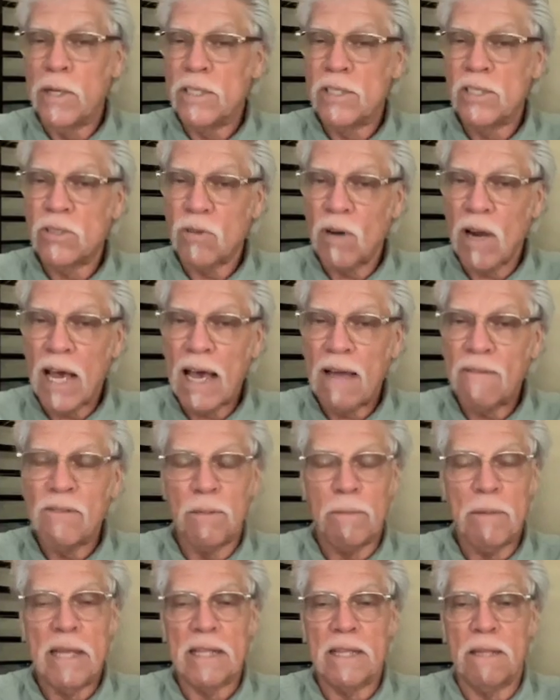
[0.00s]
strive to
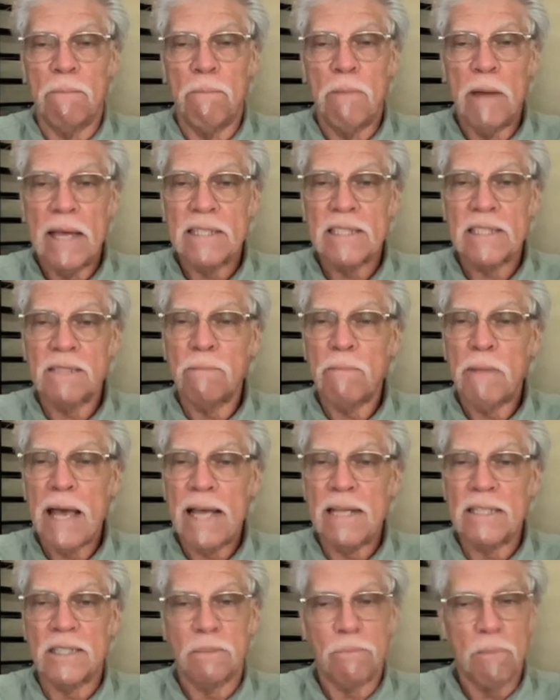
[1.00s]
make the best
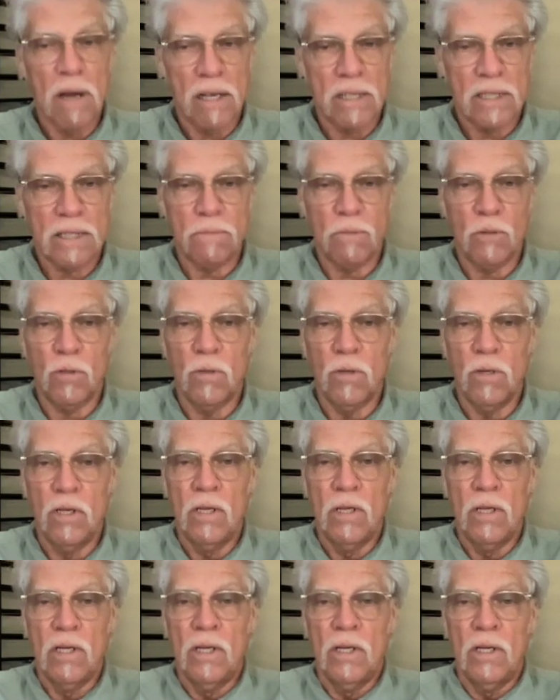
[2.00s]
match possible
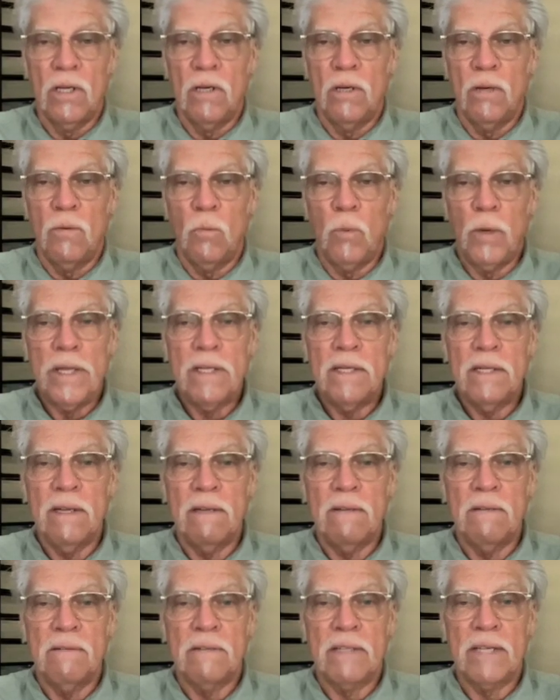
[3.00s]
when
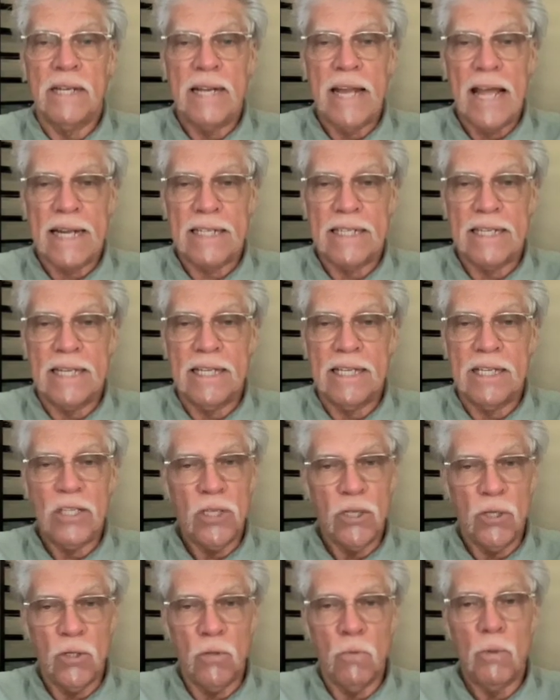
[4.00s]
connecting
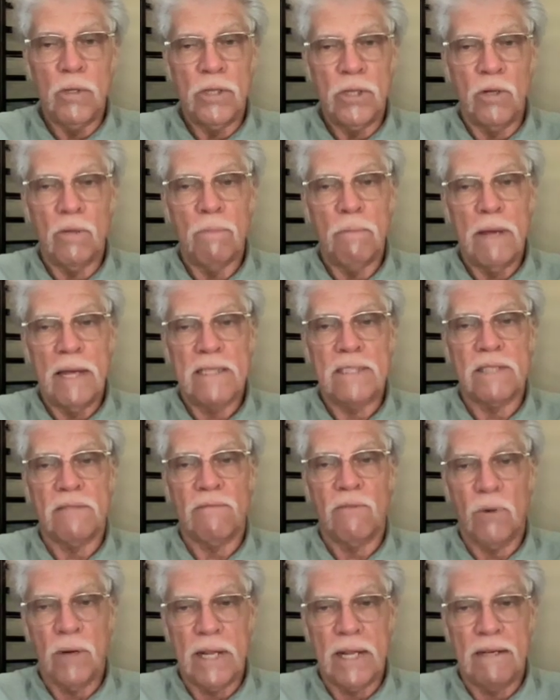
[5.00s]
you with your best
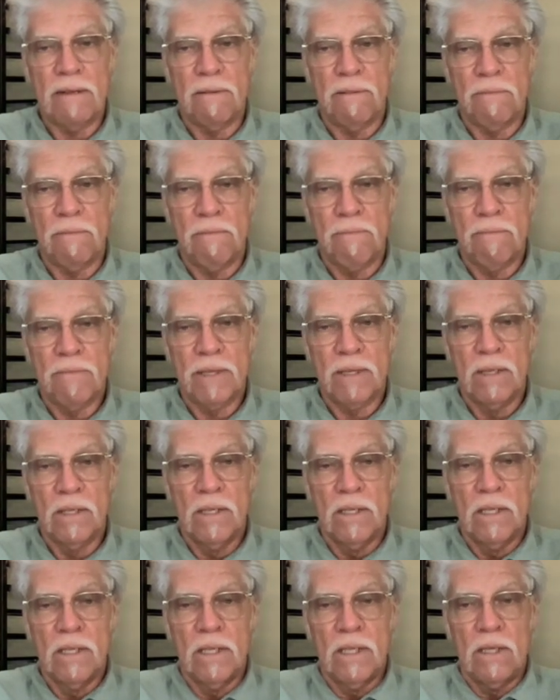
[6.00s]
friend.
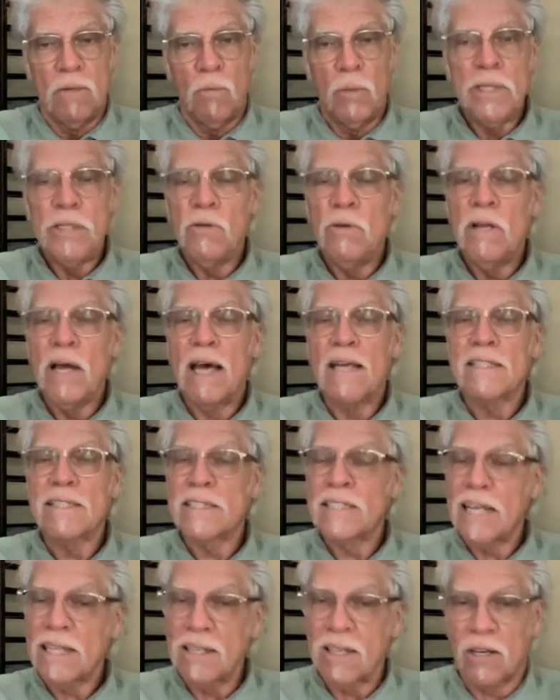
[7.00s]
We do not
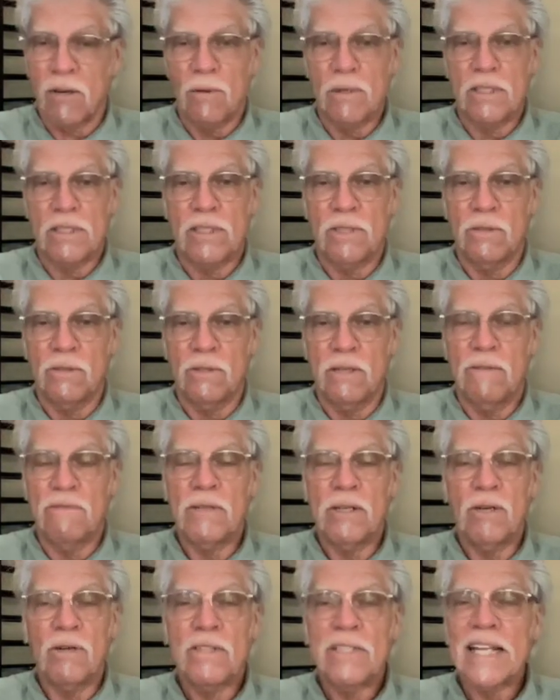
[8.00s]
sell a crystal if
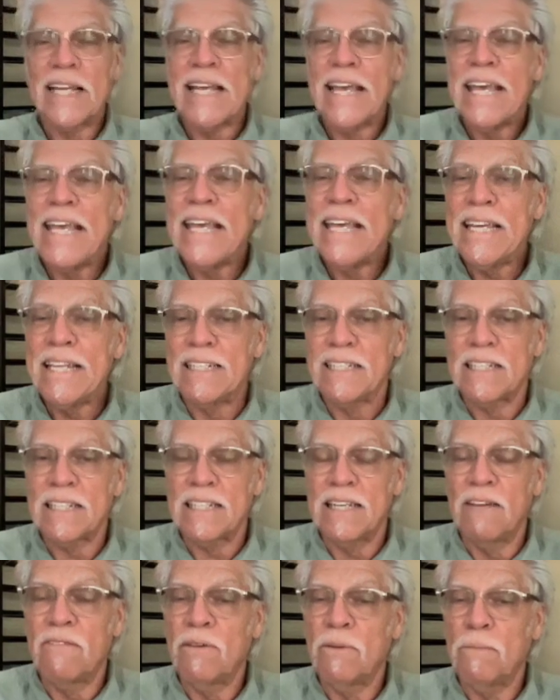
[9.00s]
there is a hint
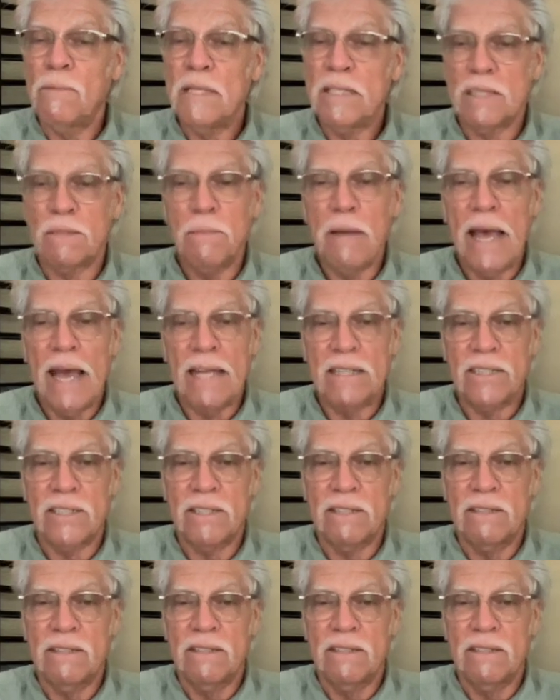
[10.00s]
of a mismatch,